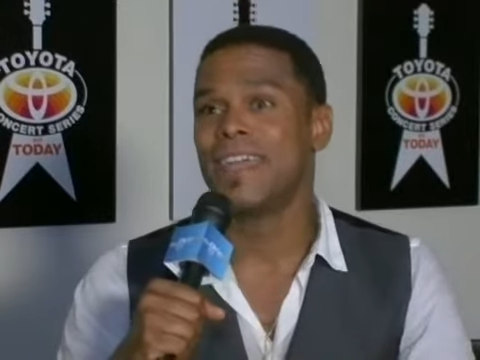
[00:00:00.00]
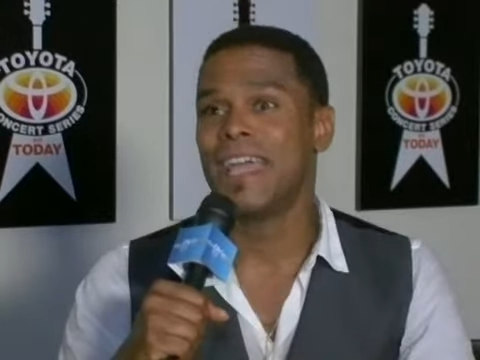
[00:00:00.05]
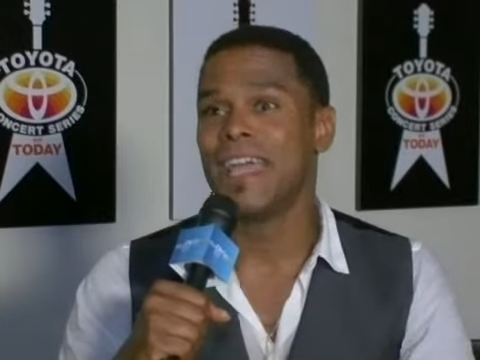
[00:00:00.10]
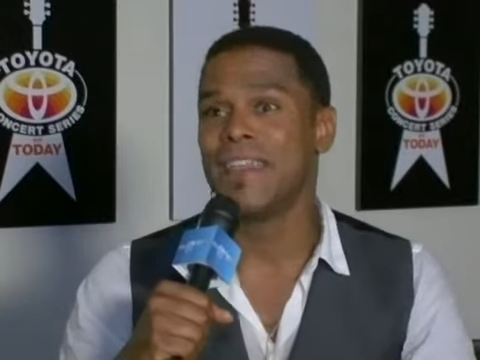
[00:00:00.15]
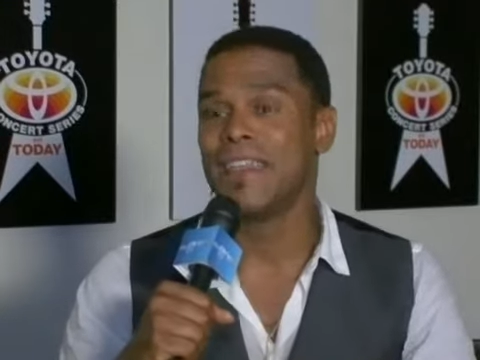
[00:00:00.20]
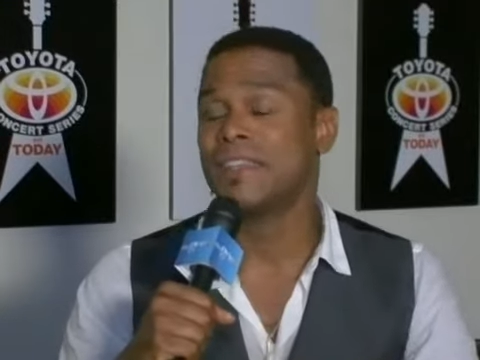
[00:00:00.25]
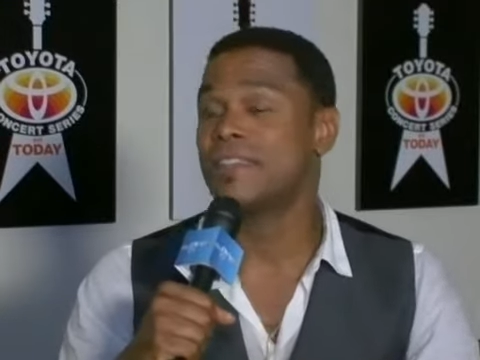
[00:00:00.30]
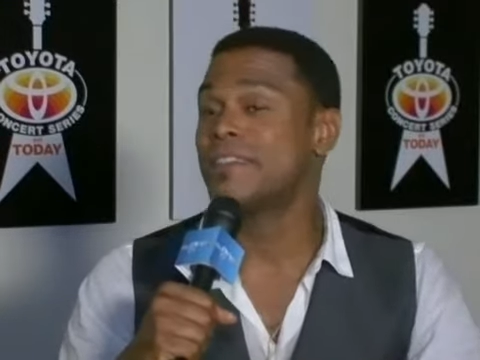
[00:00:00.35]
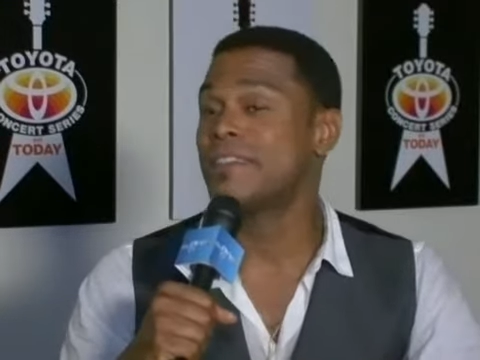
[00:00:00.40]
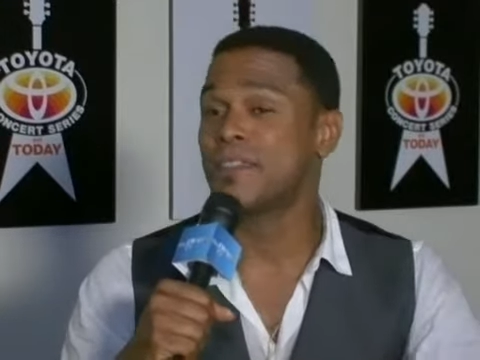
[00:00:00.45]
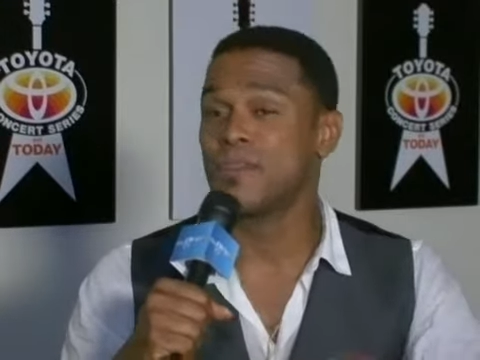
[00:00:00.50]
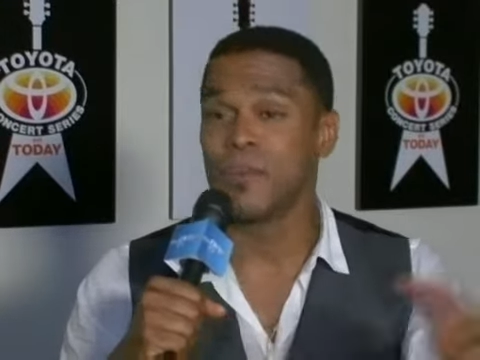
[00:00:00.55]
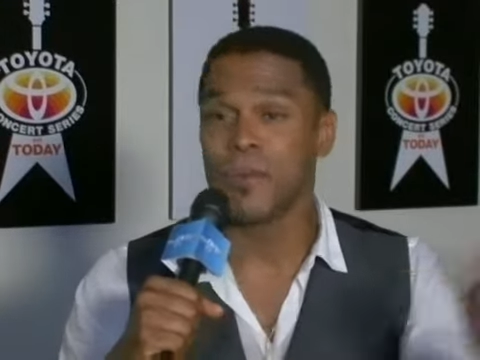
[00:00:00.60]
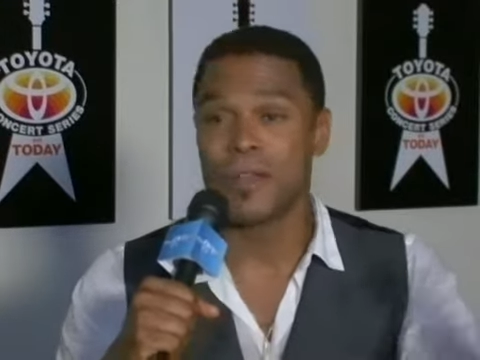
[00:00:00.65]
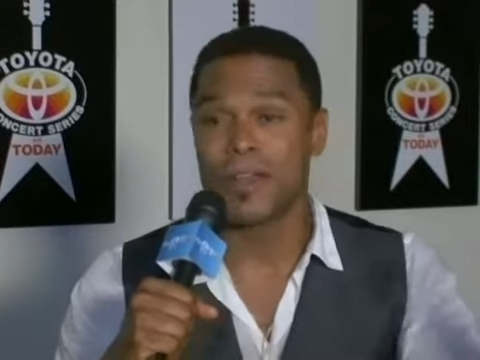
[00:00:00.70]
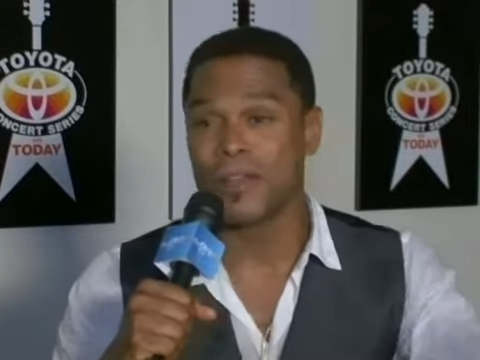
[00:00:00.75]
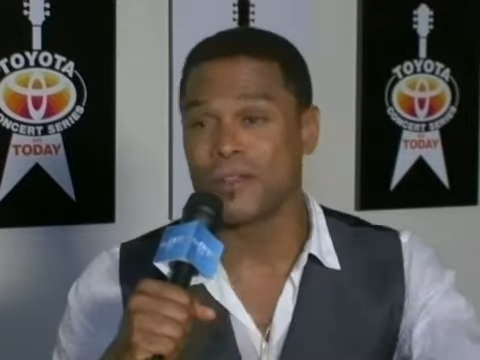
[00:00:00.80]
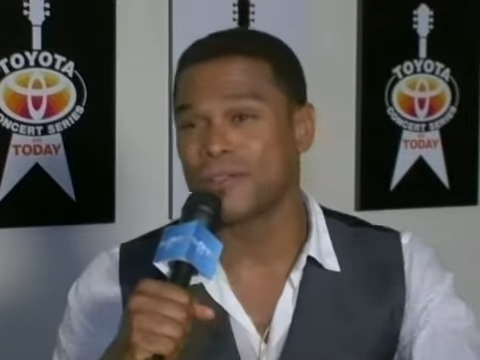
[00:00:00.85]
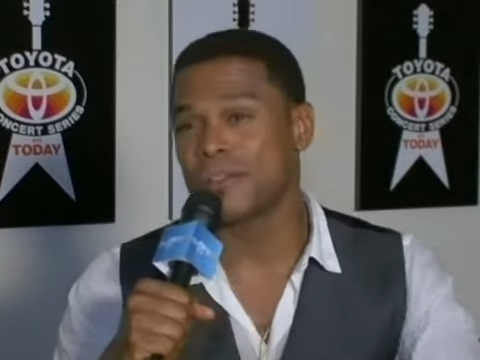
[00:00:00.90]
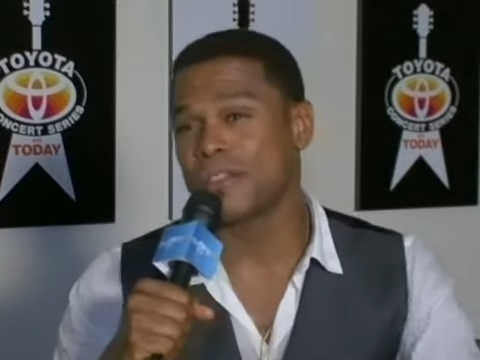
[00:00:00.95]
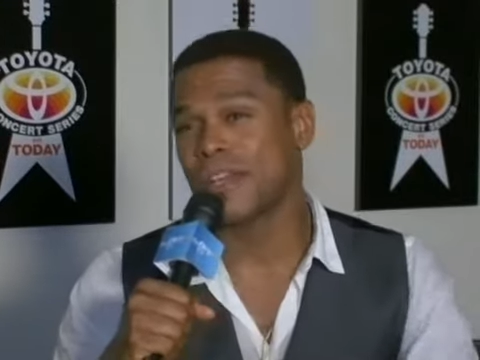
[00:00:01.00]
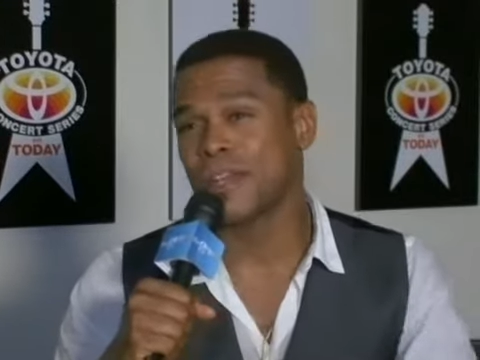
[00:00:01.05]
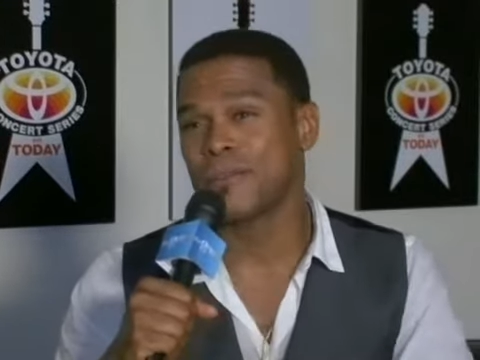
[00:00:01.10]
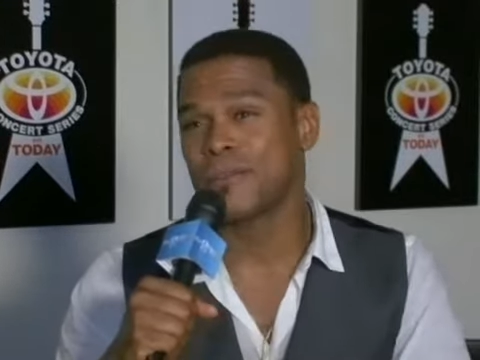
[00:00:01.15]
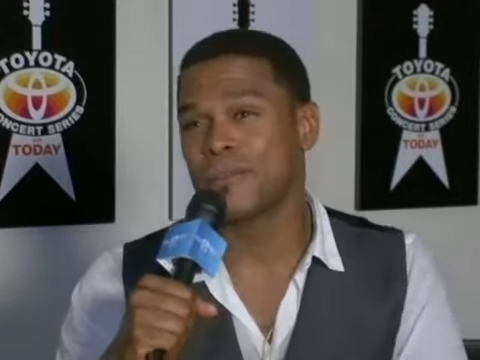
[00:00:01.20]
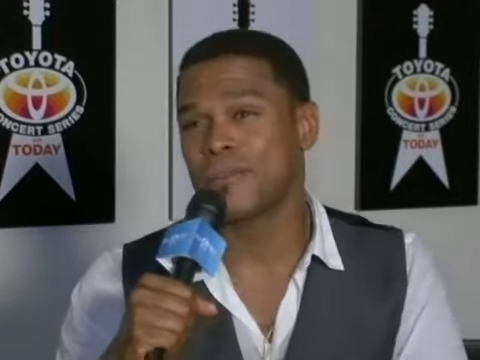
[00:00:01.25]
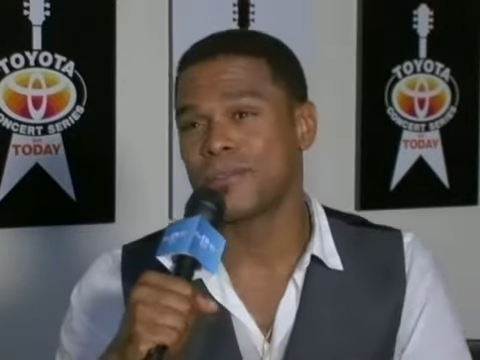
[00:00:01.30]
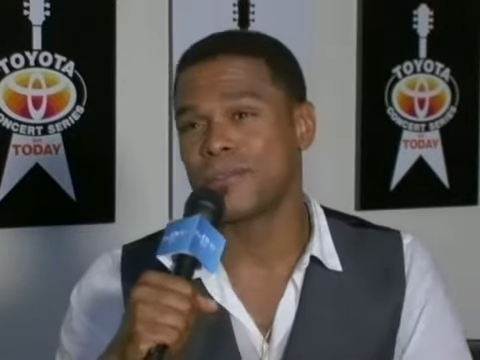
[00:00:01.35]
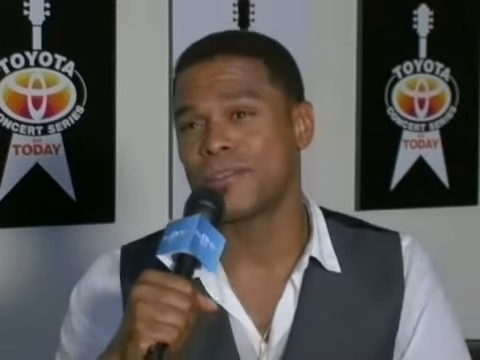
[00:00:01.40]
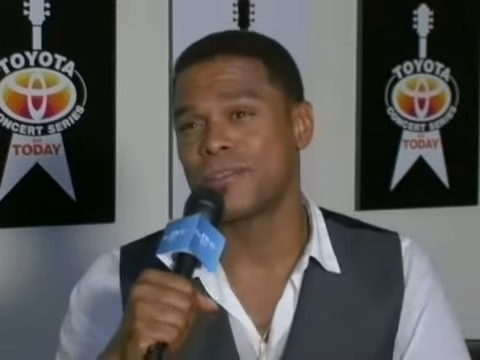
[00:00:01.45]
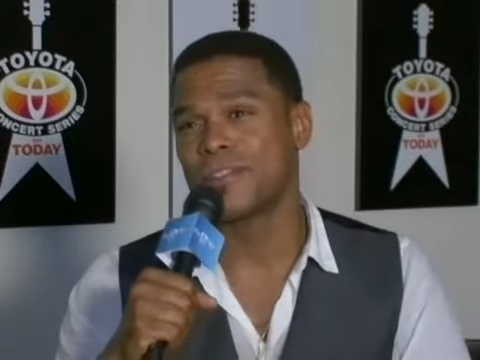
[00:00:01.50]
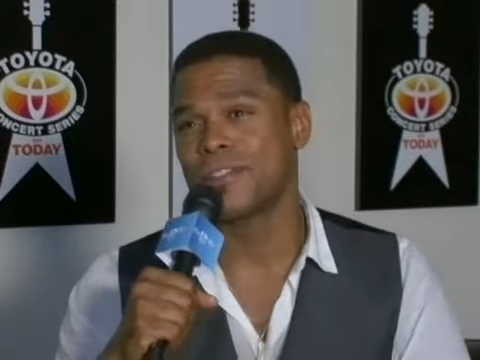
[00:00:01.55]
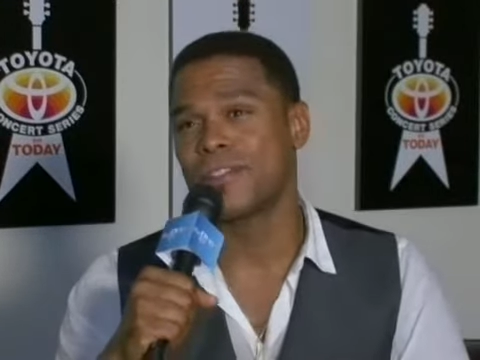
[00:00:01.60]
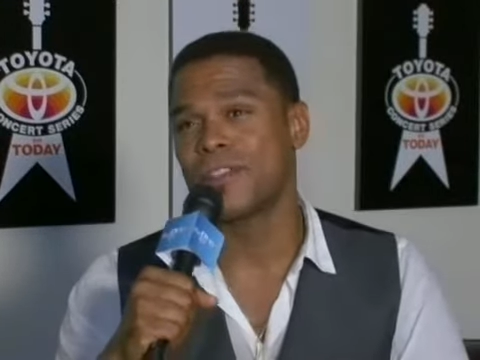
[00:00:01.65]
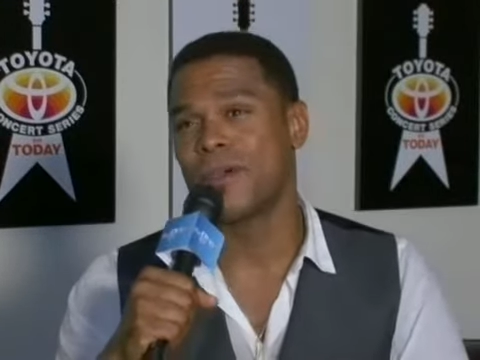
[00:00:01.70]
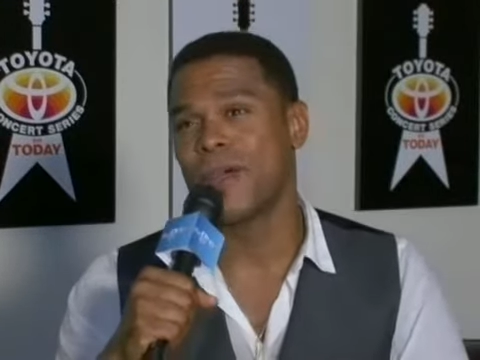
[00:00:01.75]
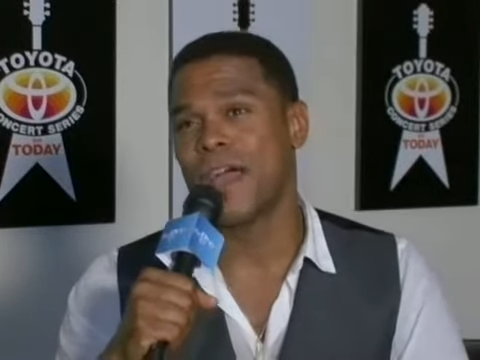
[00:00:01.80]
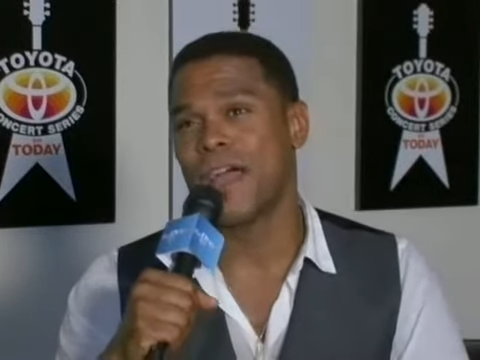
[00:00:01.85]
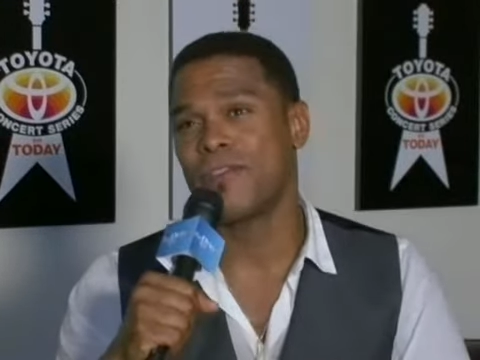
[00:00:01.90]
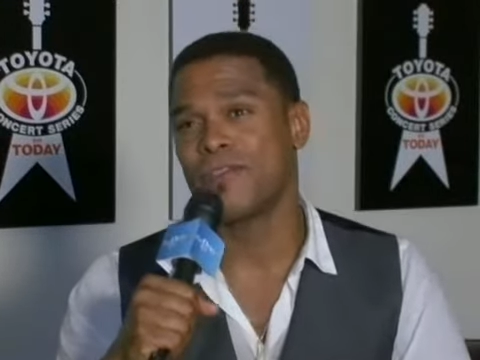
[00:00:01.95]
and then see what else comes, you
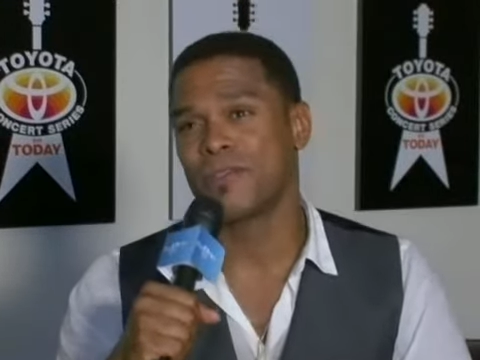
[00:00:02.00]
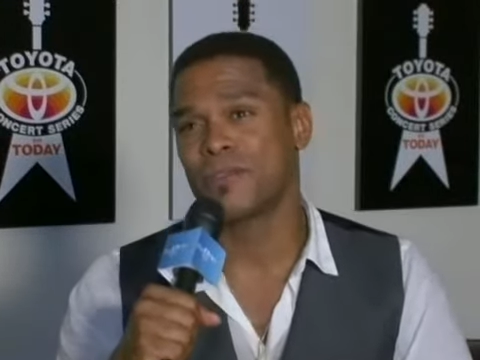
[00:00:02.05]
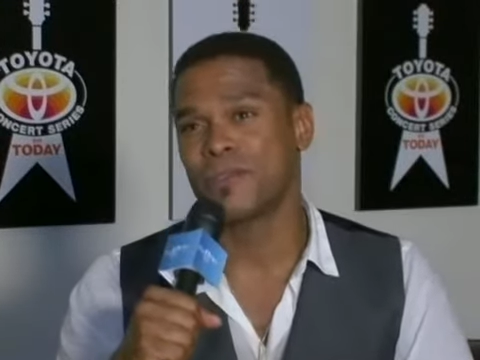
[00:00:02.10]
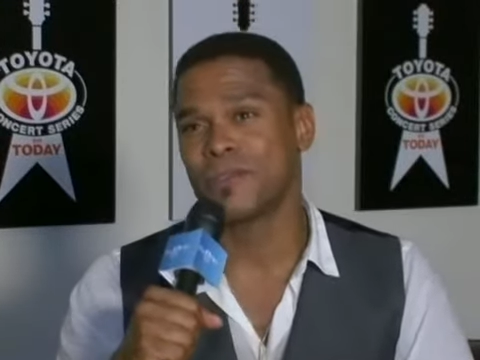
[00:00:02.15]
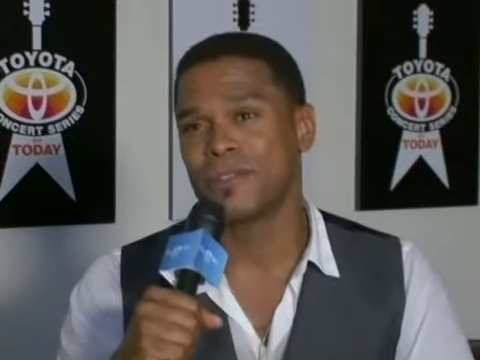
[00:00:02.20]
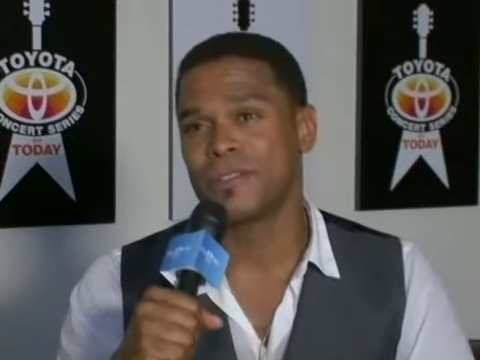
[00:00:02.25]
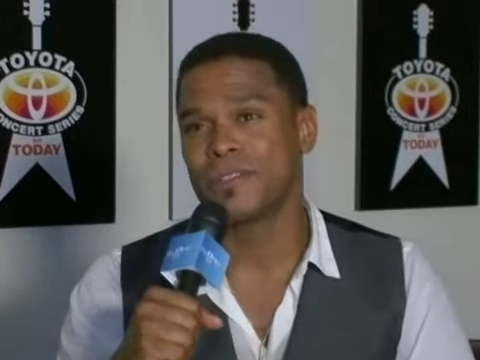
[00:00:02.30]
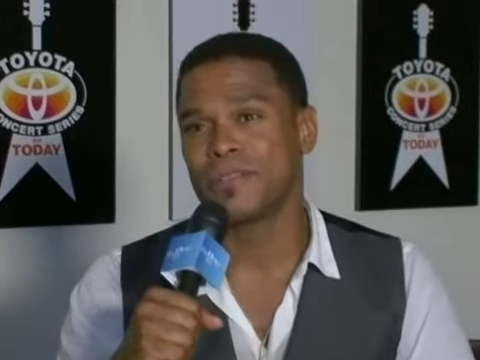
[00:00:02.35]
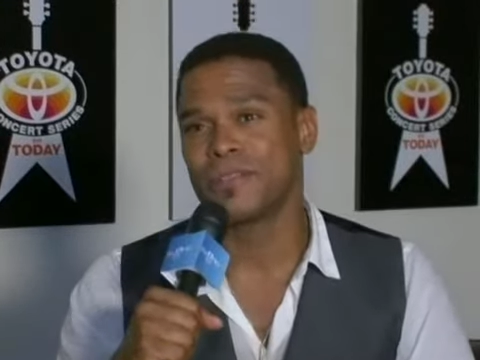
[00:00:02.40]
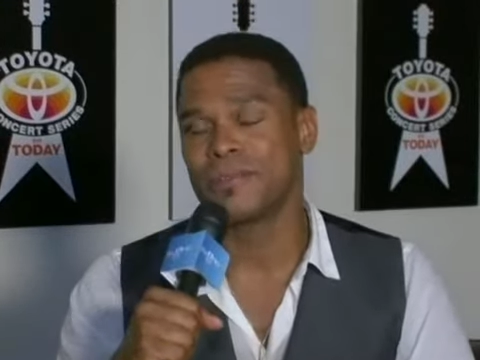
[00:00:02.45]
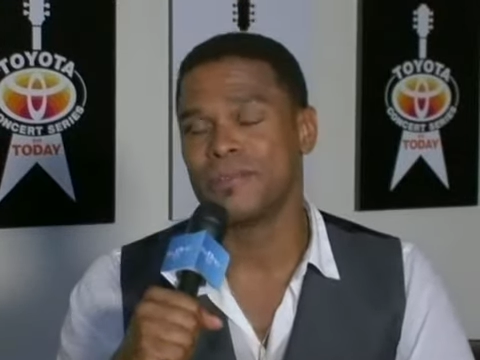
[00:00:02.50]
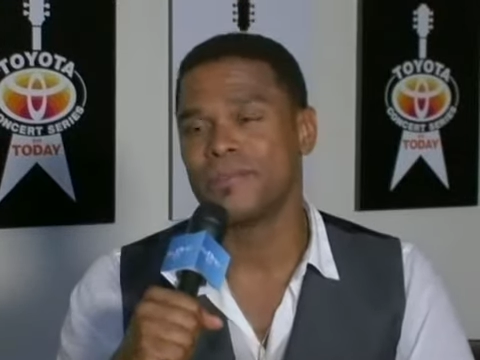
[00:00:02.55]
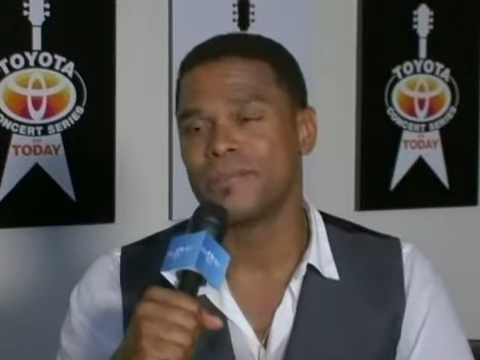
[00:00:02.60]
know, afterwards.